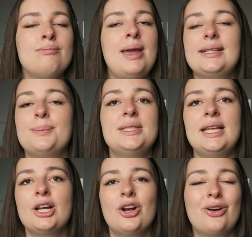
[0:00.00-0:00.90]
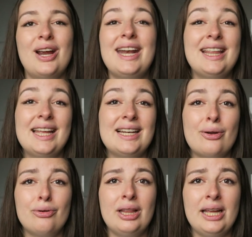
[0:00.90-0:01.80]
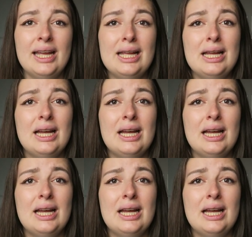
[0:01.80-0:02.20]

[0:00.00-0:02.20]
make them dinner or anything that really